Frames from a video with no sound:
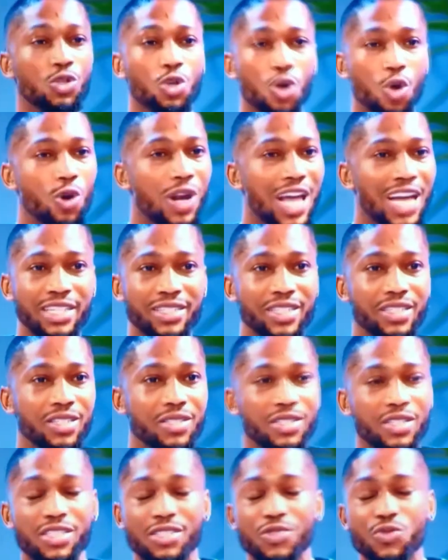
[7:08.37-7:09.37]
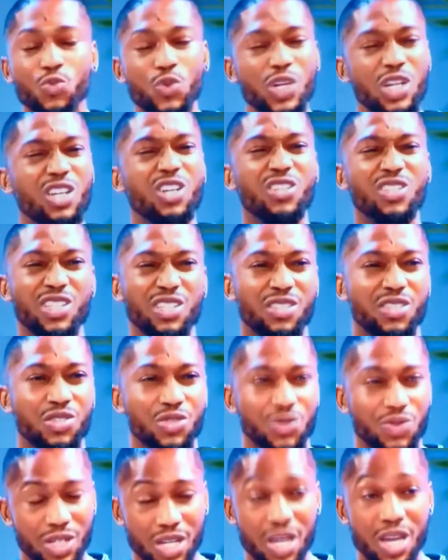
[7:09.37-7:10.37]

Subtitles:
to go like this. It's really unnecessary.